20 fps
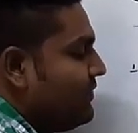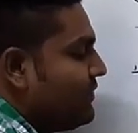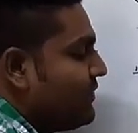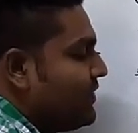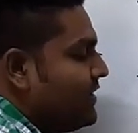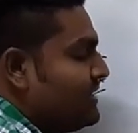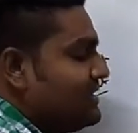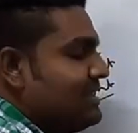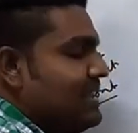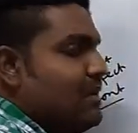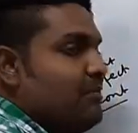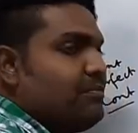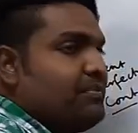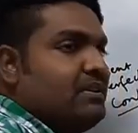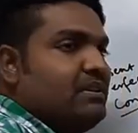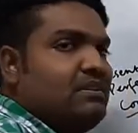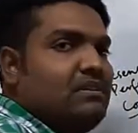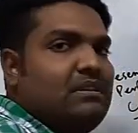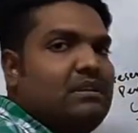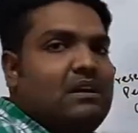For
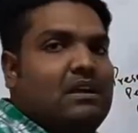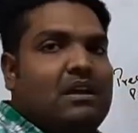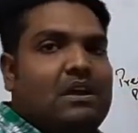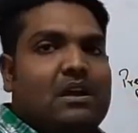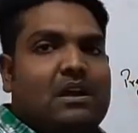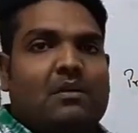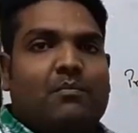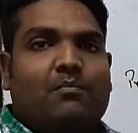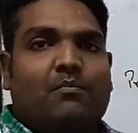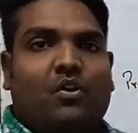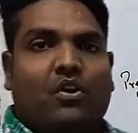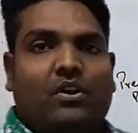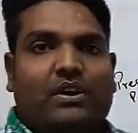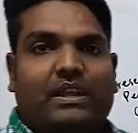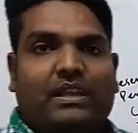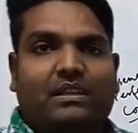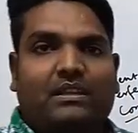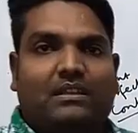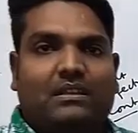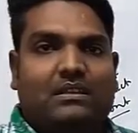example,
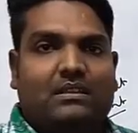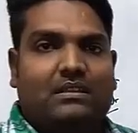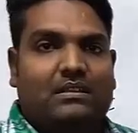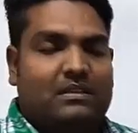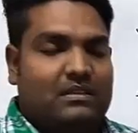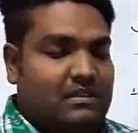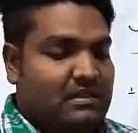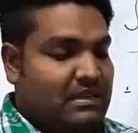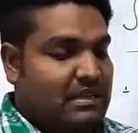morning,